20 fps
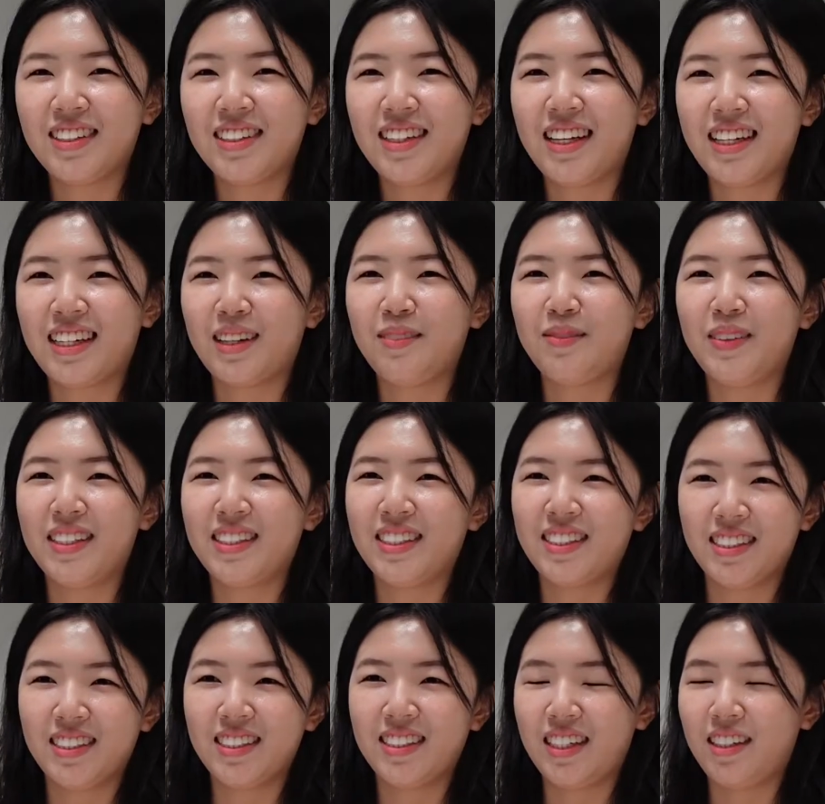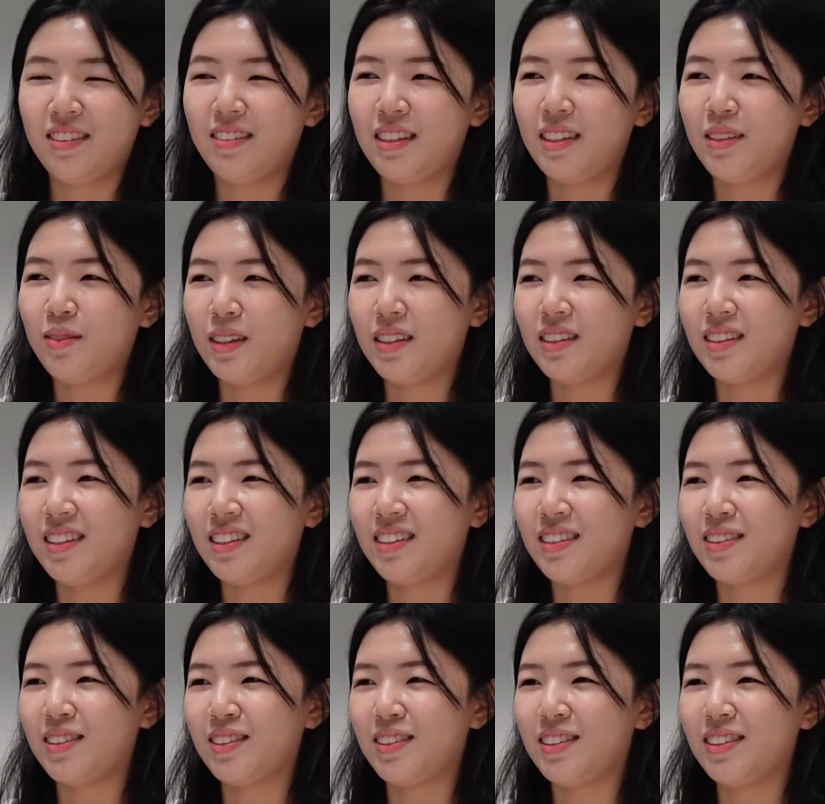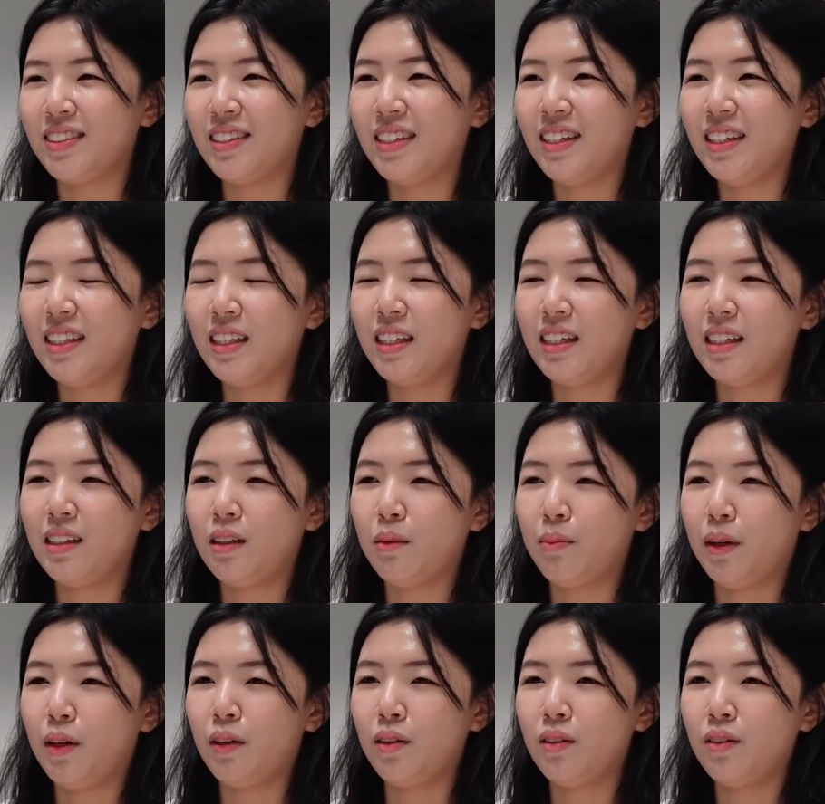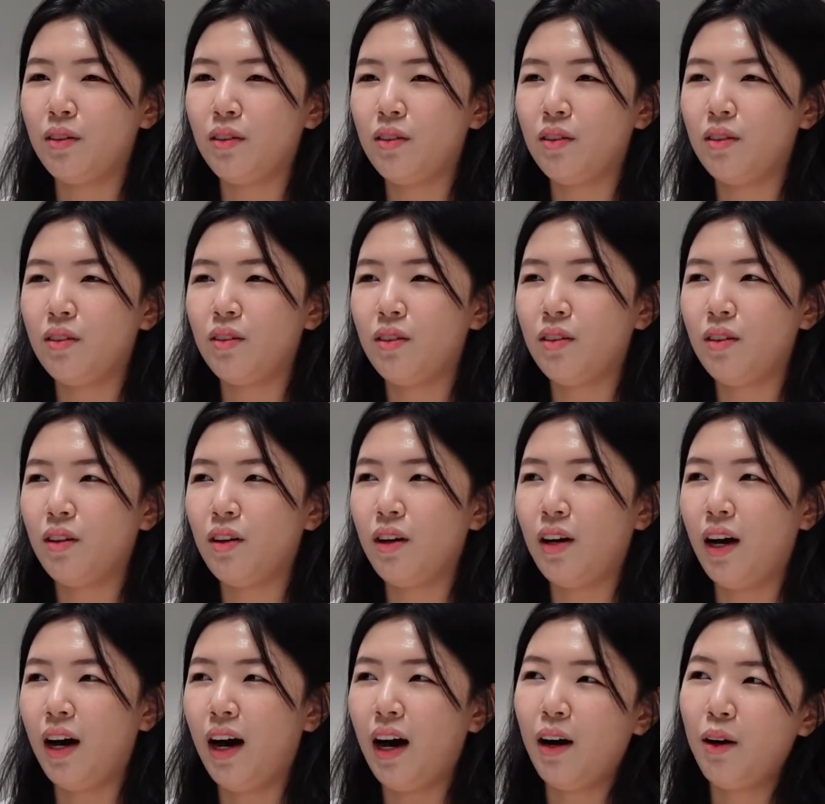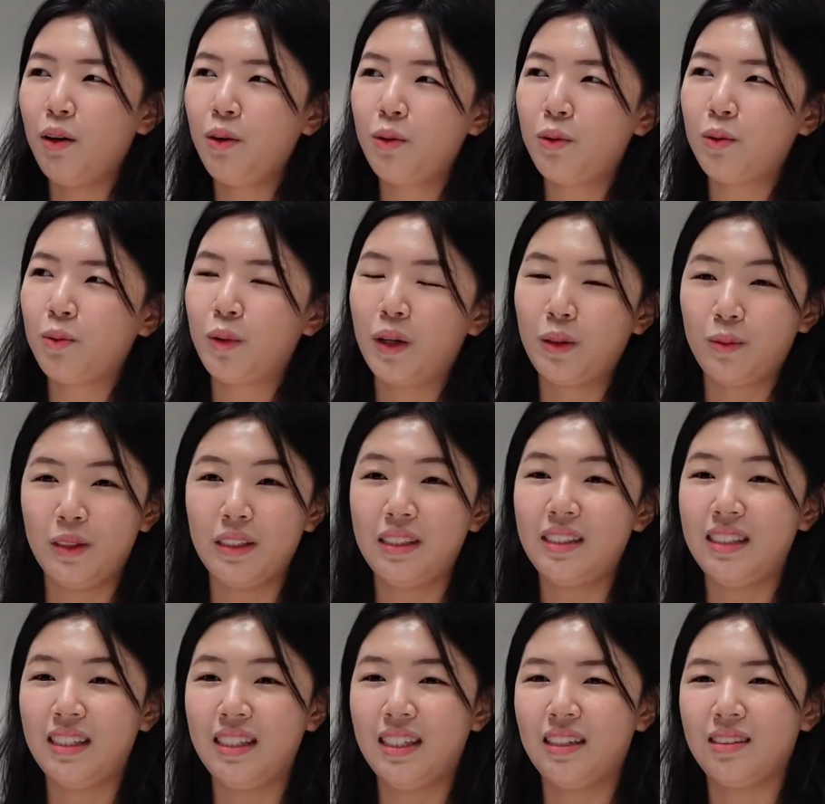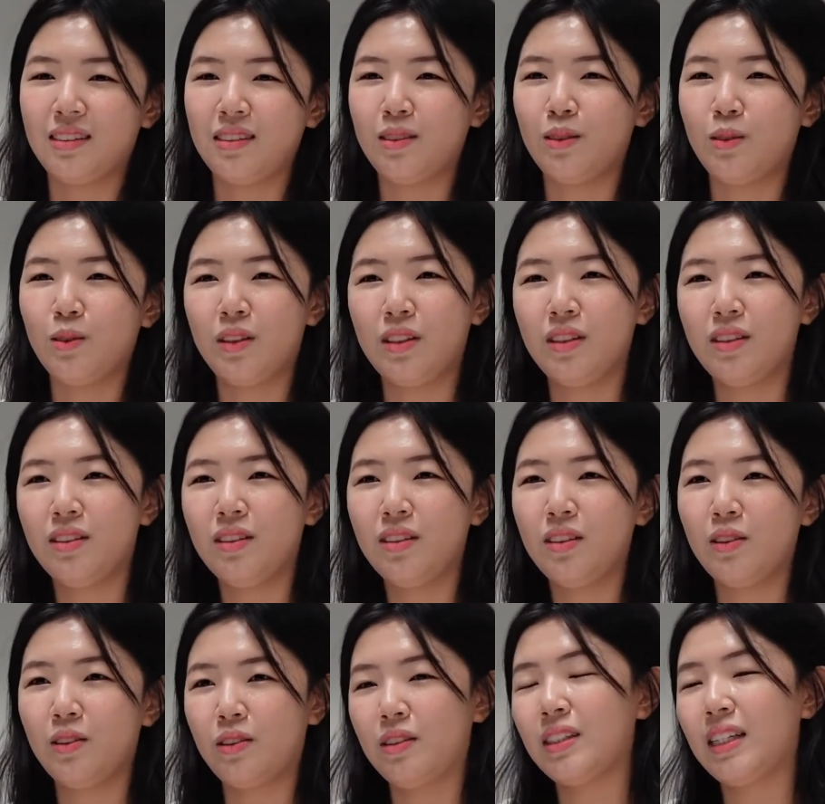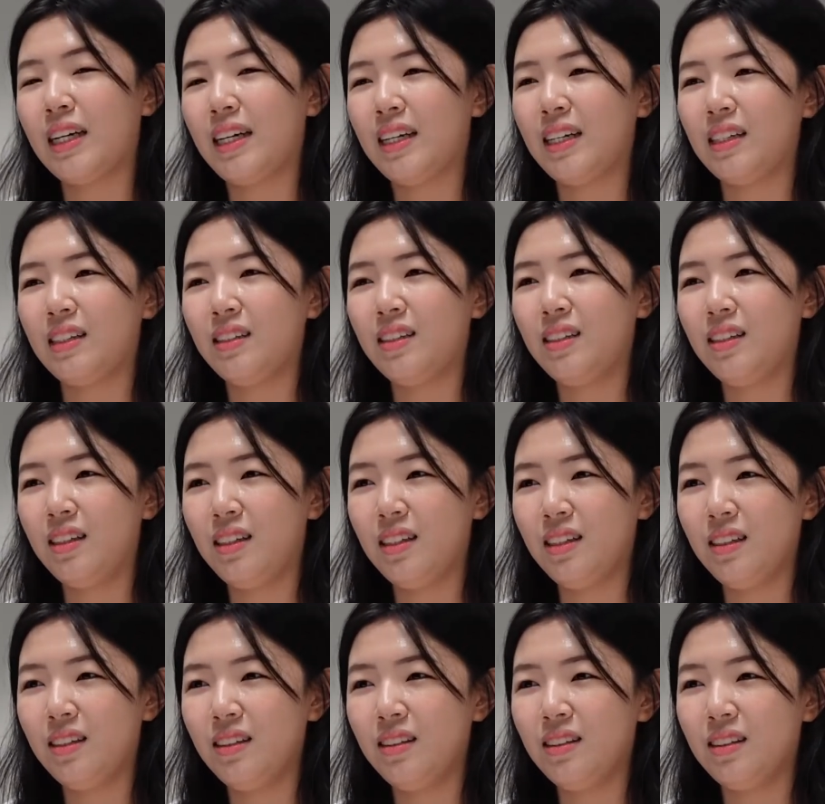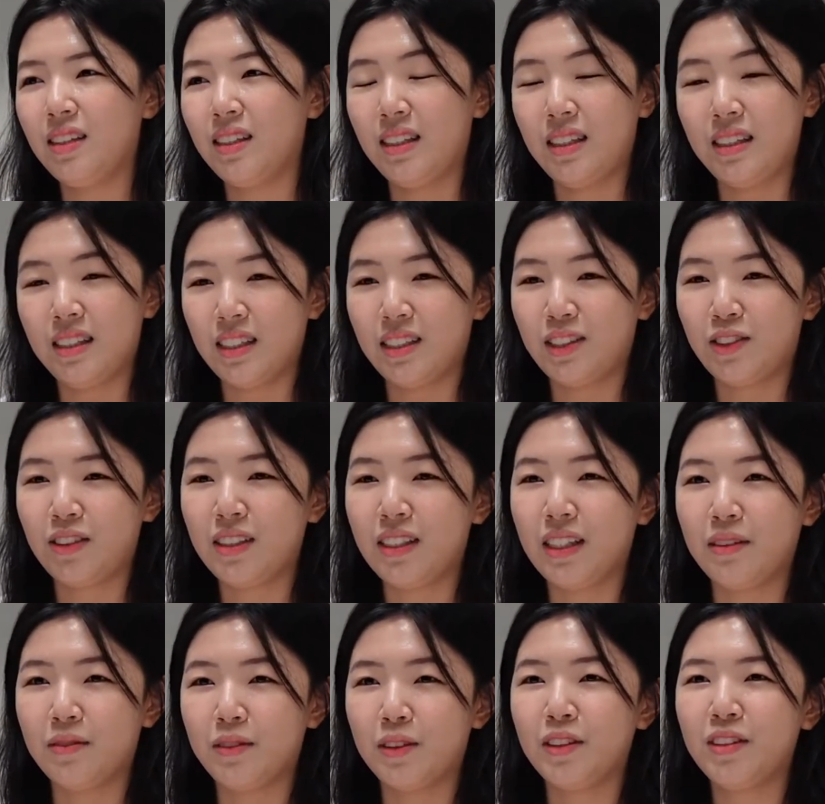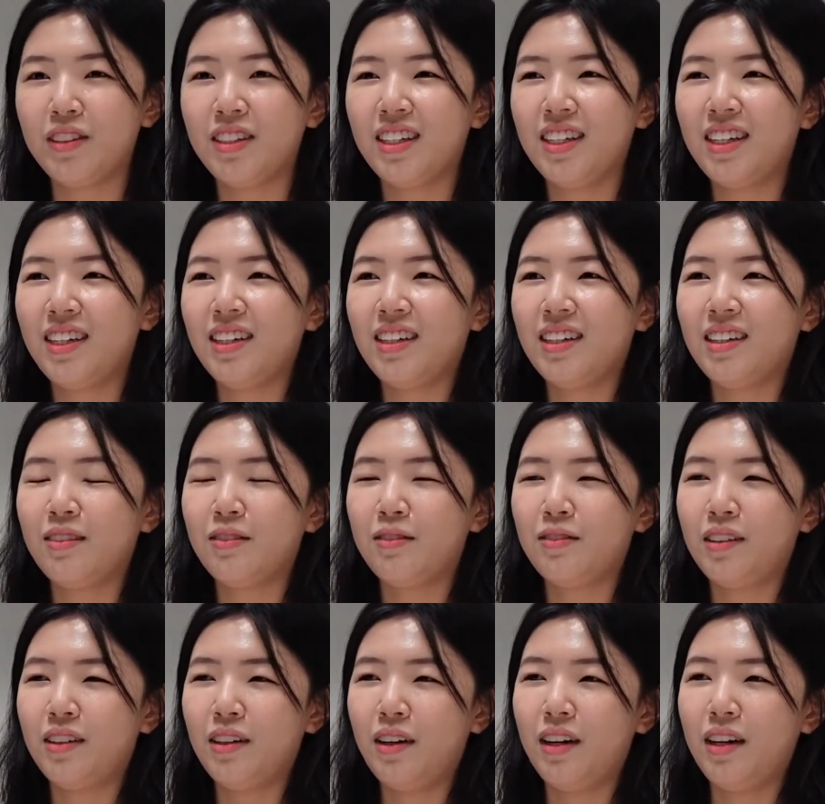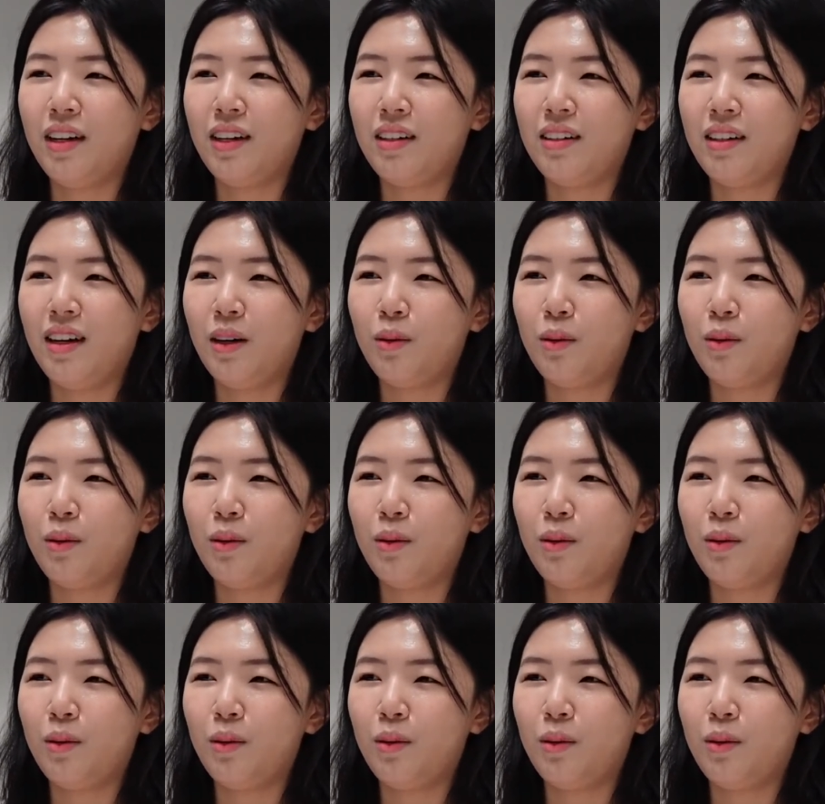like I mentioned, I really wanted to learn about how what we did as a student looked like at the industry level, and I